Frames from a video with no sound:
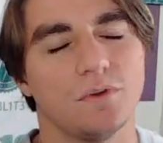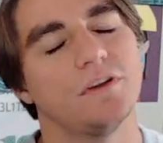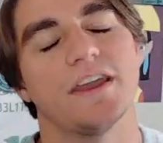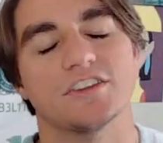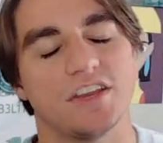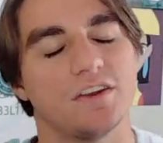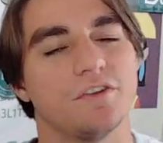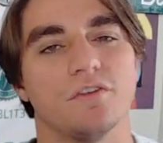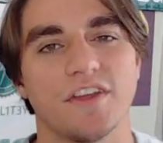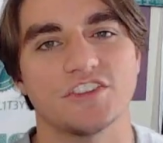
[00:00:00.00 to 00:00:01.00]
Well, actually, I don't
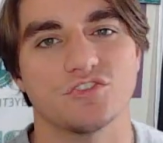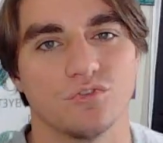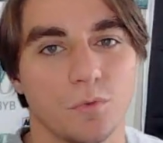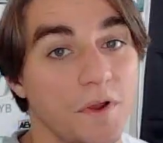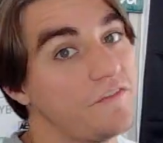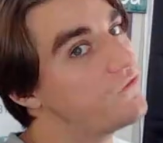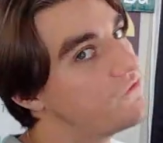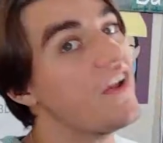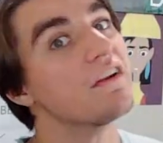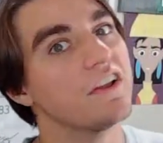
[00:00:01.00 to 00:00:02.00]
know if that's true, but
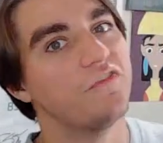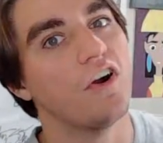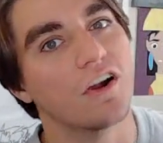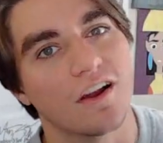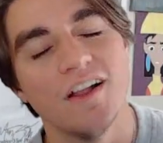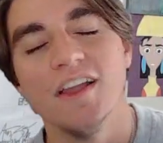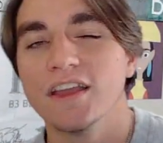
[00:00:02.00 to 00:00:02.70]
very far